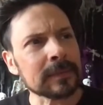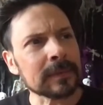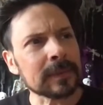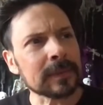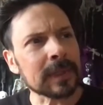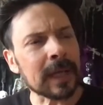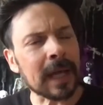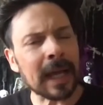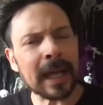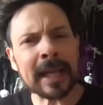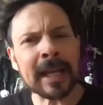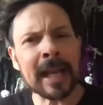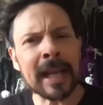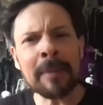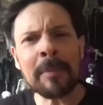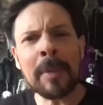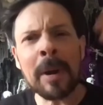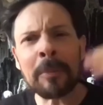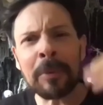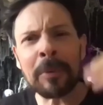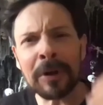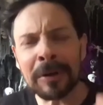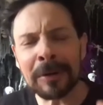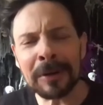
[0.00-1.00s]
can't
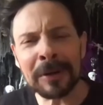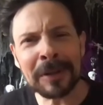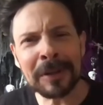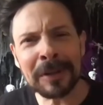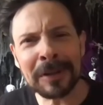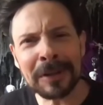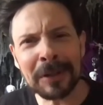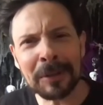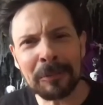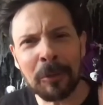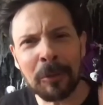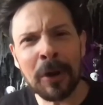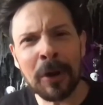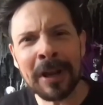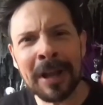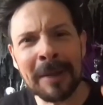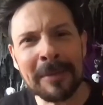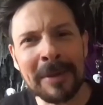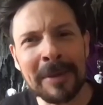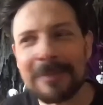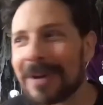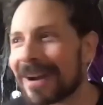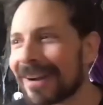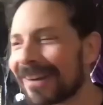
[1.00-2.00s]
remember the little boy
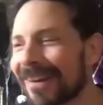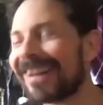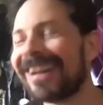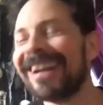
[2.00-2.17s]
gummy bear.